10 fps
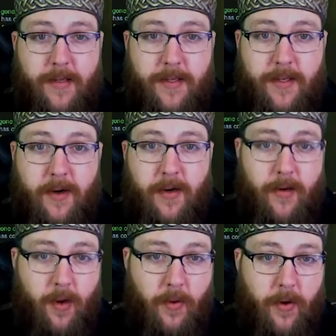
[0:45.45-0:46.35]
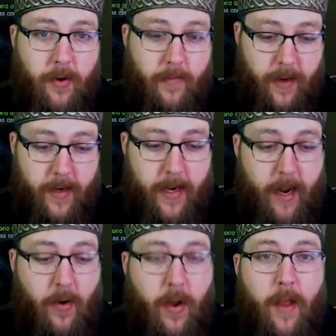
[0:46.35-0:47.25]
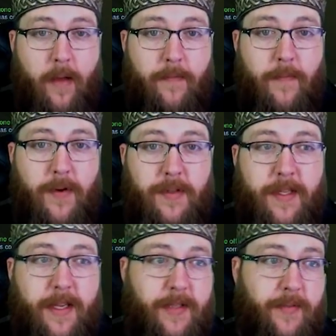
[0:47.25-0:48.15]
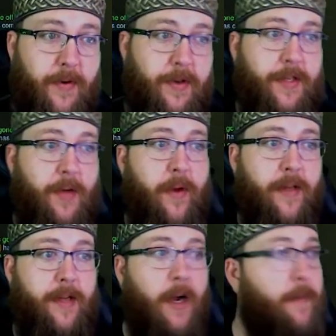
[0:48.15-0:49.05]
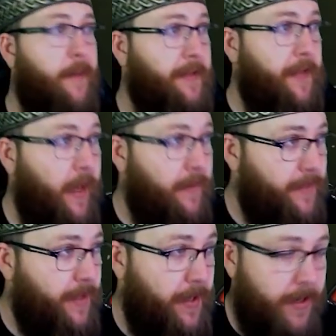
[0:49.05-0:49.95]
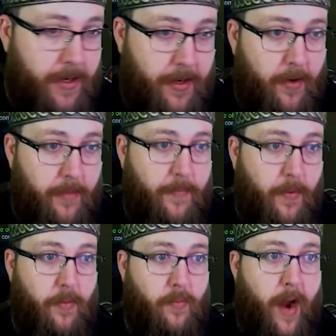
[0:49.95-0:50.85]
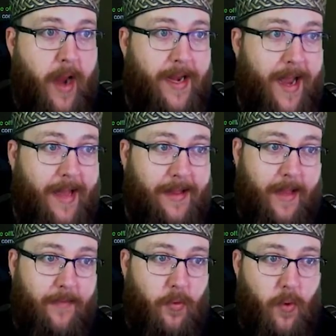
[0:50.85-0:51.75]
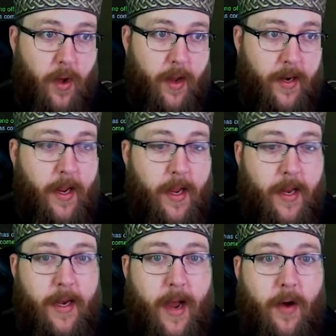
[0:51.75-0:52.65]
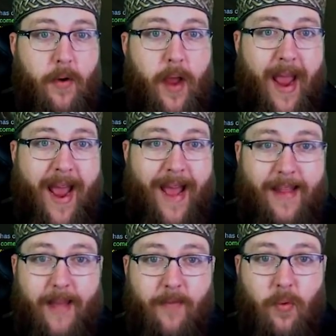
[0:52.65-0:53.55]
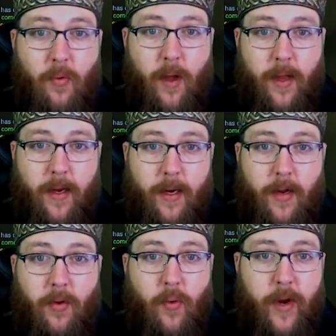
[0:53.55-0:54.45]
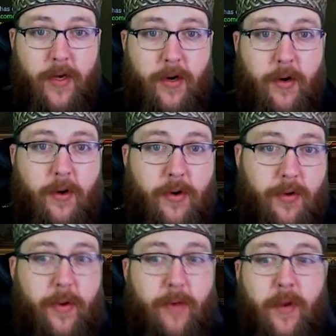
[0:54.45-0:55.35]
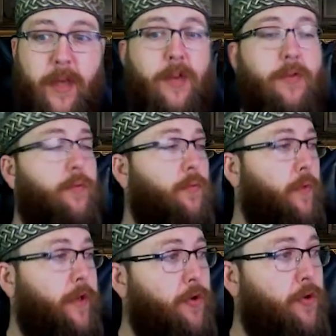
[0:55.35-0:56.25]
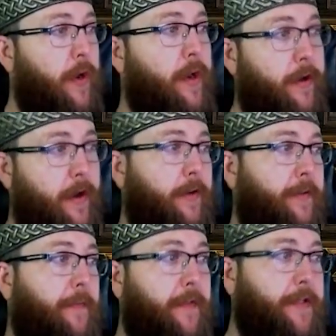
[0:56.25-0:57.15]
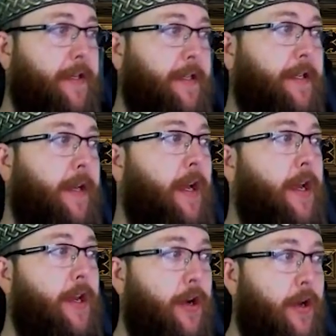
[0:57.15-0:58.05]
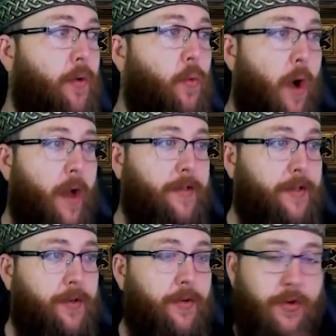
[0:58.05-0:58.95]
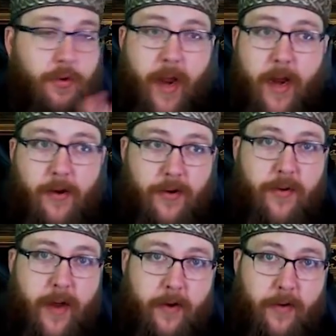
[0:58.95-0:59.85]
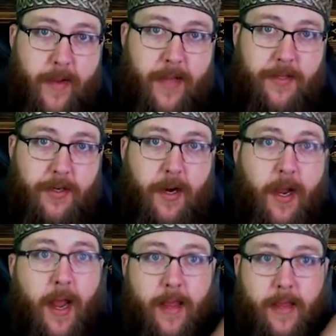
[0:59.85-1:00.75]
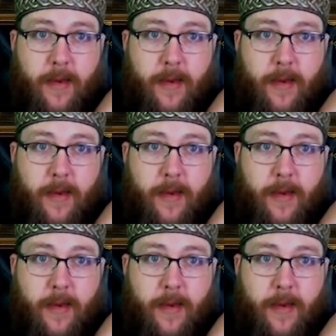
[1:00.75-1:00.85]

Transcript: start going over it. Now, First things first, I want to talk about the items that you're going to go for right at level one. Now, at level one, when you're doing when you when you create your character for the season you're going to want to create your new necromancer and then